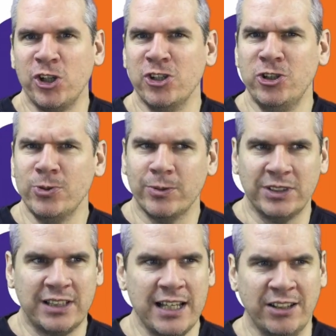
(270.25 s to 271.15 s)
you knew it
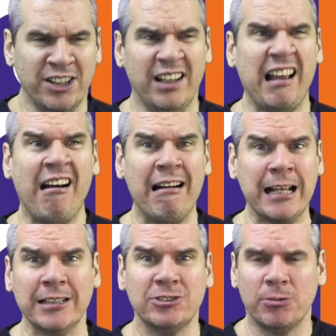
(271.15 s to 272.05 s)
was there. And you're like, I
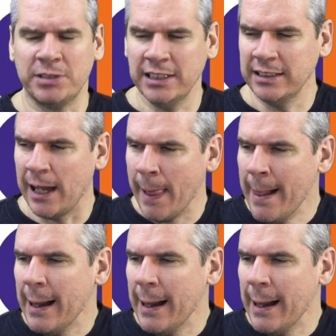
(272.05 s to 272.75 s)
can't stop seeing that.